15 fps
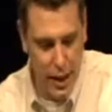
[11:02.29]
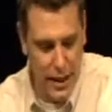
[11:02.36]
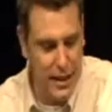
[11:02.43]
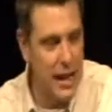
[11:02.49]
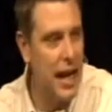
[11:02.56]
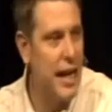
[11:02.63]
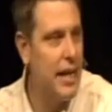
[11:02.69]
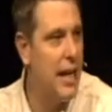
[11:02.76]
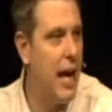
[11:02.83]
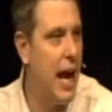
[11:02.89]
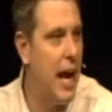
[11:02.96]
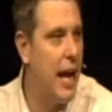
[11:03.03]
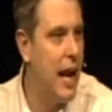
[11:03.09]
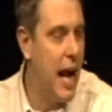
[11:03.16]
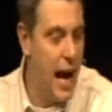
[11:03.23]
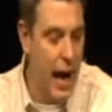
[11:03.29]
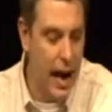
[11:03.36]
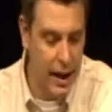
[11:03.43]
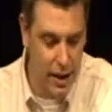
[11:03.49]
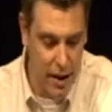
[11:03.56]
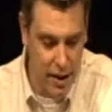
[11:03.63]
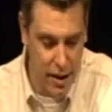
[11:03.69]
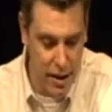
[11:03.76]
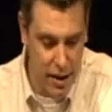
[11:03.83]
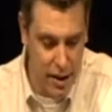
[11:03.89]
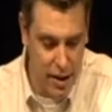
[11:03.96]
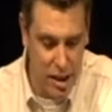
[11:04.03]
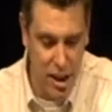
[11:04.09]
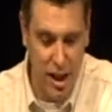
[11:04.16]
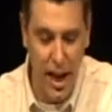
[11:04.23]
He said, "Can't act,
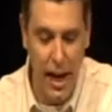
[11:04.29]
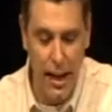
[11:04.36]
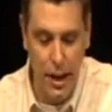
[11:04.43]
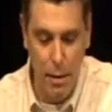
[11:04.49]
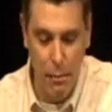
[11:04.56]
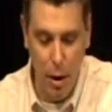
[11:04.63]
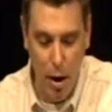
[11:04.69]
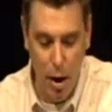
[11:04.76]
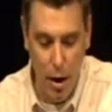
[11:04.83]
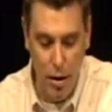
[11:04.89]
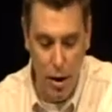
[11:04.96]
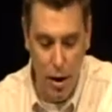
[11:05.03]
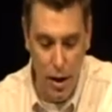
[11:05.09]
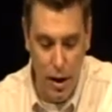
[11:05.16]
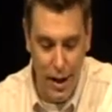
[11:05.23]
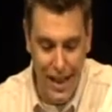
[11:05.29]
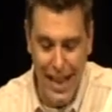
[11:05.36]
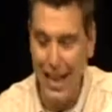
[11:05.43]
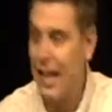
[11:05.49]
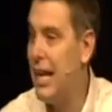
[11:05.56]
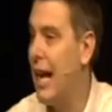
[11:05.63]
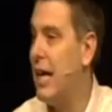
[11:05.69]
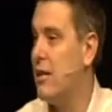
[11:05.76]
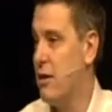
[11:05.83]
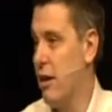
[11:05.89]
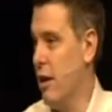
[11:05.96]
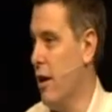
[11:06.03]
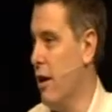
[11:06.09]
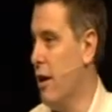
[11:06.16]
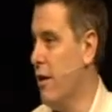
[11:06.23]
slightly bald, can dance
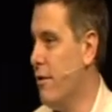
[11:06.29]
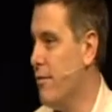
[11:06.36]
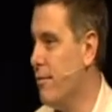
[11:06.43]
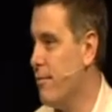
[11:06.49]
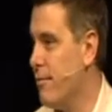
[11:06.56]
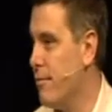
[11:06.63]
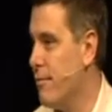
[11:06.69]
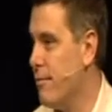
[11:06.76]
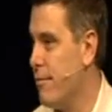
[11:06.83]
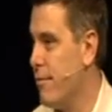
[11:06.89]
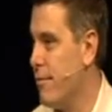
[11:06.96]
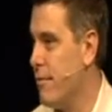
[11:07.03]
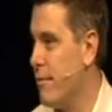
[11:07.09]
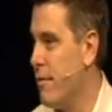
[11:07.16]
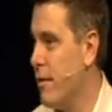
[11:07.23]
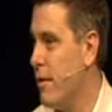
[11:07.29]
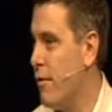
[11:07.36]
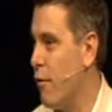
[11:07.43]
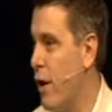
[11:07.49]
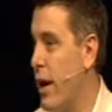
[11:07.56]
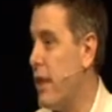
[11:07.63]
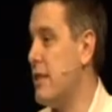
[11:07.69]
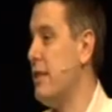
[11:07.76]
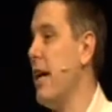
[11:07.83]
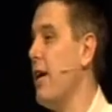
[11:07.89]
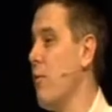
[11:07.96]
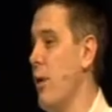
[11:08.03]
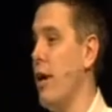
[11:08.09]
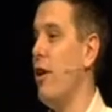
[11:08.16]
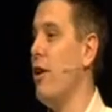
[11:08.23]
a little." And Fred
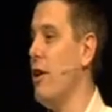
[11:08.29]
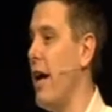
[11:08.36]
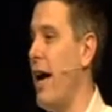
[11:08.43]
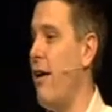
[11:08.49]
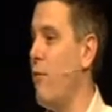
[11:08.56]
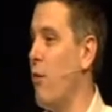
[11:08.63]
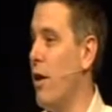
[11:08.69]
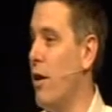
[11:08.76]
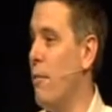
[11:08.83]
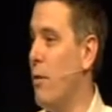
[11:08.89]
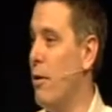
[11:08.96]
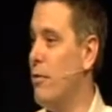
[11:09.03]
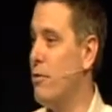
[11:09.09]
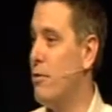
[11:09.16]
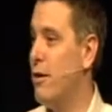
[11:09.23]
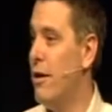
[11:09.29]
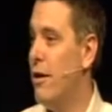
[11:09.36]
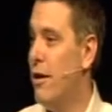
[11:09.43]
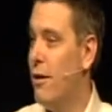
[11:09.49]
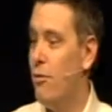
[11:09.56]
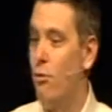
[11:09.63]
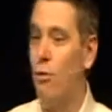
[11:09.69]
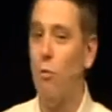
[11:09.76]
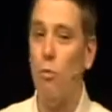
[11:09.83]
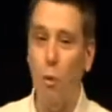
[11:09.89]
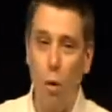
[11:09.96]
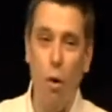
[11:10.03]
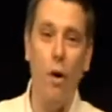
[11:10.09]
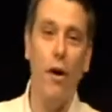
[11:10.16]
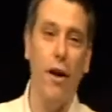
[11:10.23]
Astaire went on to have one of the most
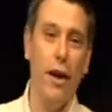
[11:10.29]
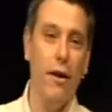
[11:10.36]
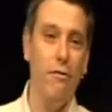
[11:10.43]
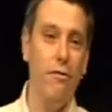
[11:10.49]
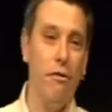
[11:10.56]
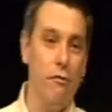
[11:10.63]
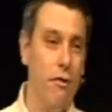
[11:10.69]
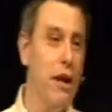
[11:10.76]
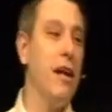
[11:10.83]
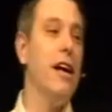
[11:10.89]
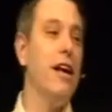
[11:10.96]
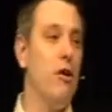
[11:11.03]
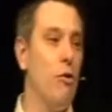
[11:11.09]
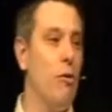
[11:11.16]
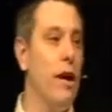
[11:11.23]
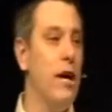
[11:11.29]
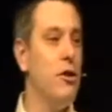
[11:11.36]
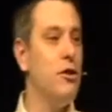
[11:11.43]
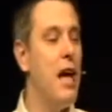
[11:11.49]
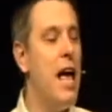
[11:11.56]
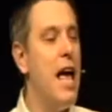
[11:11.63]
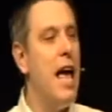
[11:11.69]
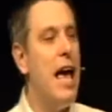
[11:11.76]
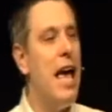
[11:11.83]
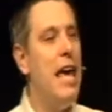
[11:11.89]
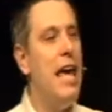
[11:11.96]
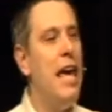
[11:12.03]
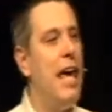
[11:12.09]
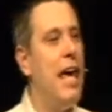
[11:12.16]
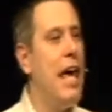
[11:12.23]
rewarding, fulfilling careers.
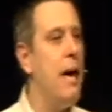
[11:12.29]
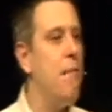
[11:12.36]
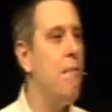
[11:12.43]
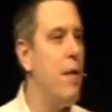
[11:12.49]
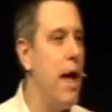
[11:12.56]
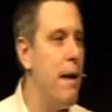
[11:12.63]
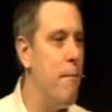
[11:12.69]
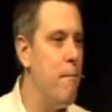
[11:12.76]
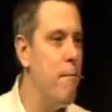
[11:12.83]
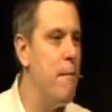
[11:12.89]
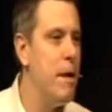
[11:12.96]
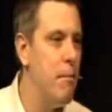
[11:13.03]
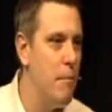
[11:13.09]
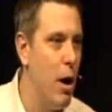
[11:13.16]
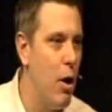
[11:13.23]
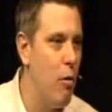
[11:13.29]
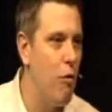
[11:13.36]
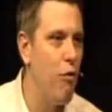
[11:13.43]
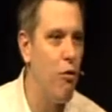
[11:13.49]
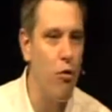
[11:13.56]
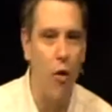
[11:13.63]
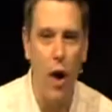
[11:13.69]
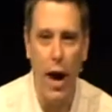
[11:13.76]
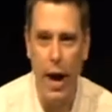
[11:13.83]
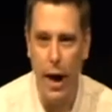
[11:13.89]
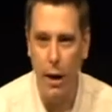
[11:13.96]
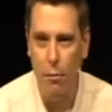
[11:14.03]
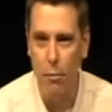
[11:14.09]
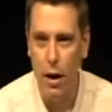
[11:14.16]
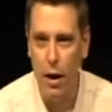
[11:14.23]
He kept that memo
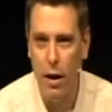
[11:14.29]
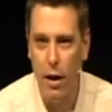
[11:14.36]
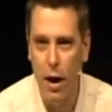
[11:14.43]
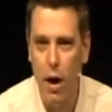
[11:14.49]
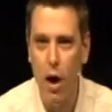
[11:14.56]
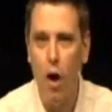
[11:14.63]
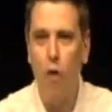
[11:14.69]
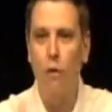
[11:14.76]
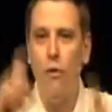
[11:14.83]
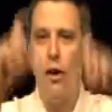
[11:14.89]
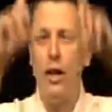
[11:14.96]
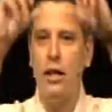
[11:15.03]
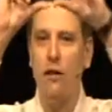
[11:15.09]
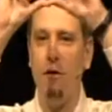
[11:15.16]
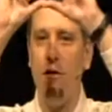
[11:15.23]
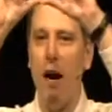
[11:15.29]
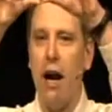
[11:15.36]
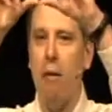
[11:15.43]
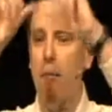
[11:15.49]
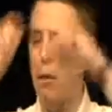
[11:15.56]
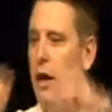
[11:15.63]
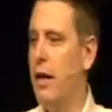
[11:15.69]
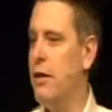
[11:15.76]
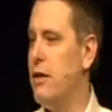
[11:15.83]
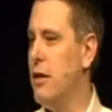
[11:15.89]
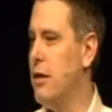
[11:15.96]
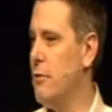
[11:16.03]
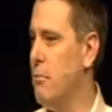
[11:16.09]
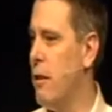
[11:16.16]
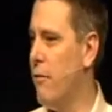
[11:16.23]
framed over his fireplace
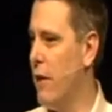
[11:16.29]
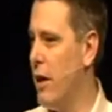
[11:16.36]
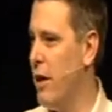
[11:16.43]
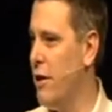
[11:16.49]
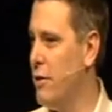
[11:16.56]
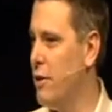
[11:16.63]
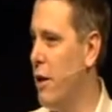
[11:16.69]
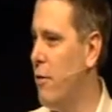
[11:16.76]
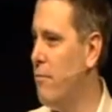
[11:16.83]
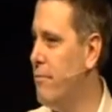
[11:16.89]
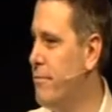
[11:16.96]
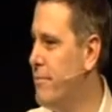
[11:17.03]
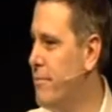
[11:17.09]
in his Beverly Hills home.